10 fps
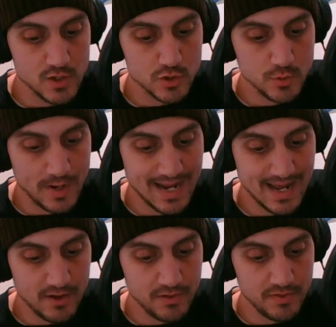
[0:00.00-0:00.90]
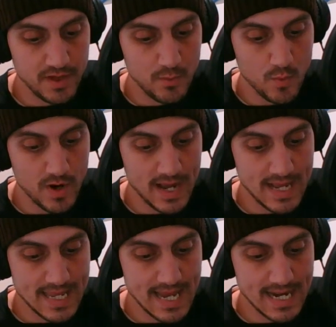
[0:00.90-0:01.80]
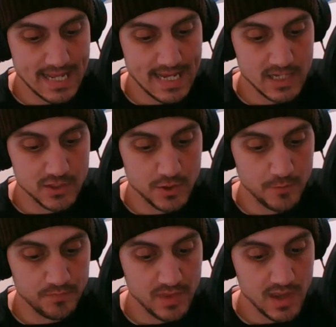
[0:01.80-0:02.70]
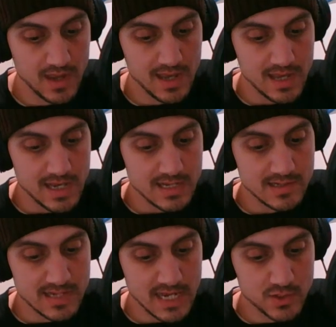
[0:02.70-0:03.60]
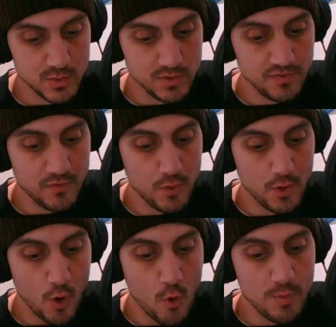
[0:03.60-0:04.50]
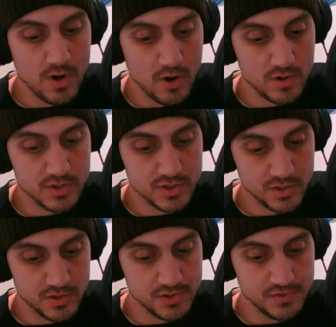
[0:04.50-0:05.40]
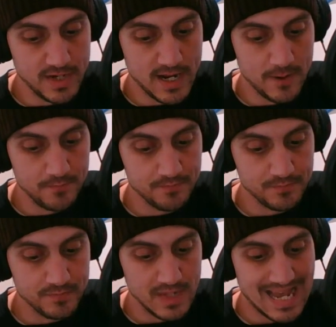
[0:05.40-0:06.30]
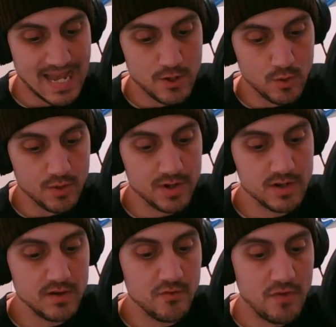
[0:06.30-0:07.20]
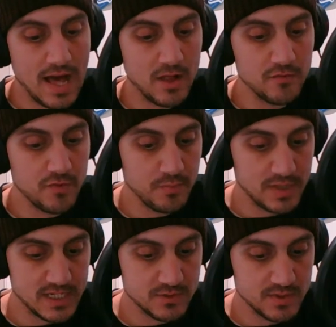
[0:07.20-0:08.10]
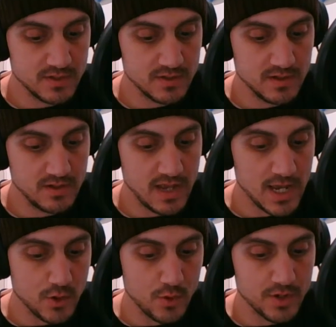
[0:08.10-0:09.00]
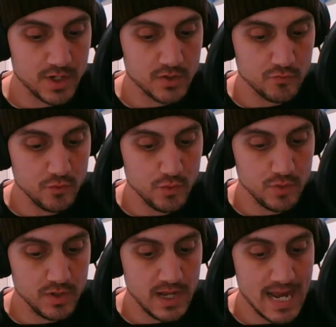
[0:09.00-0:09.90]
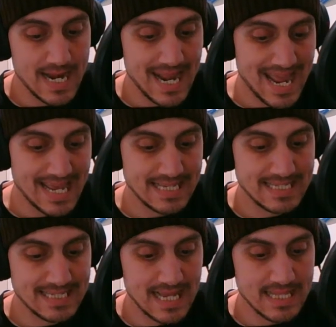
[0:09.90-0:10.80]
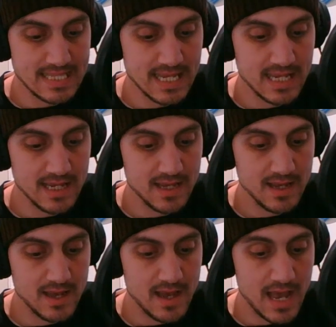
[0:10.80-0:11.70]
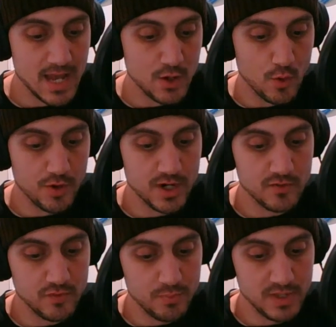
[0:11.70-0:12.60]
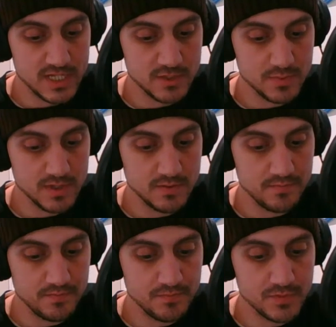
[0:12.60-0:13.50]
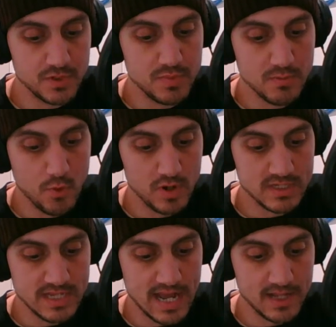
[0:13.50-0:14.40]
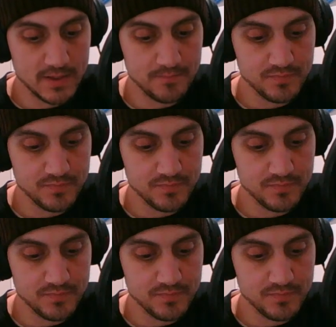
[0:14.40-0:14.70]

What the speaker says: to my health and what I can and can't do. Scheduled for an open heart surgery now. Aortic valve replacement, aortic root, and ascending aortic replacement, to be more exact.